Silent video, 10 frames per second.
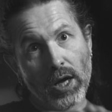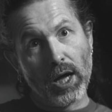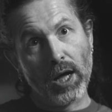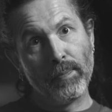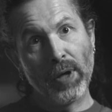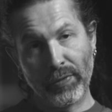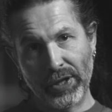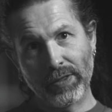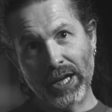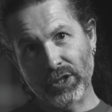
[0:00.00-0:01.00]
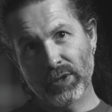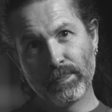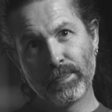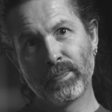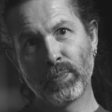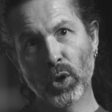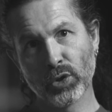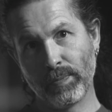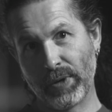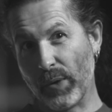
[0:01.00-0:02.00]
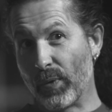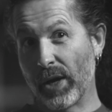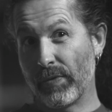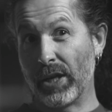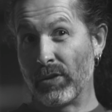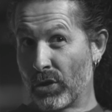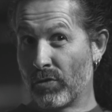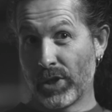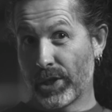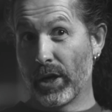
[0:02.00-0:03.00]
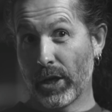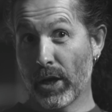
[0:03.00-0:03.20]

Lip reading: I think that's possibly where the industry is going to